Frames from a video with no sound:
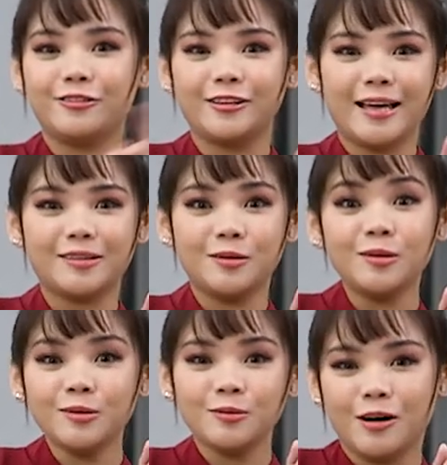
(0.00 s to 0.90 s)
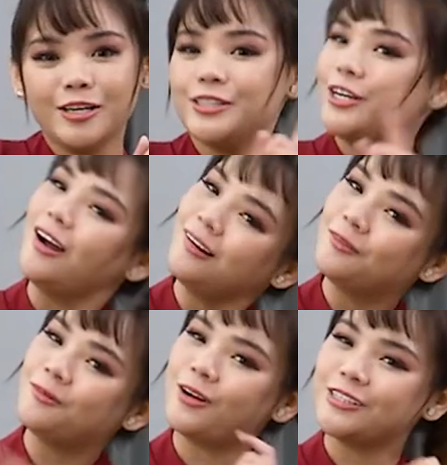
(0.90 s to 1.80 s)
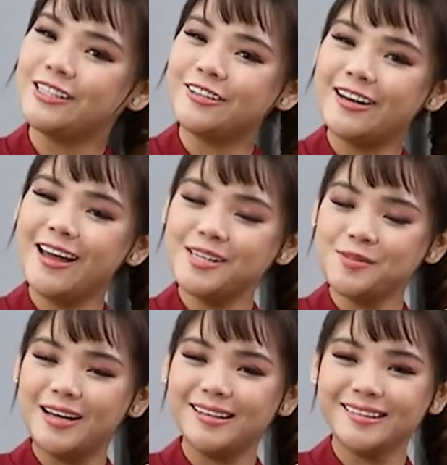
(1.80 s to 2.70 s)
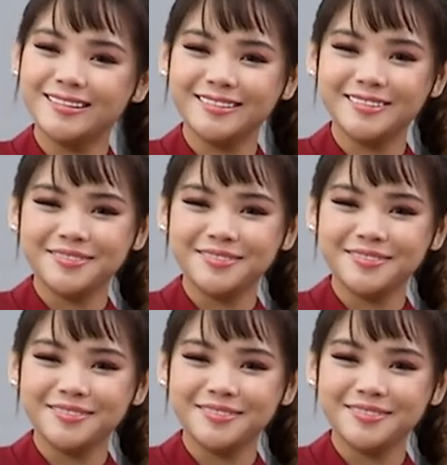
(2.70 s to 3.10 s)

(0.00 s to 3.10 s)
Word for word: Don't forget to wash your washer dryer as well.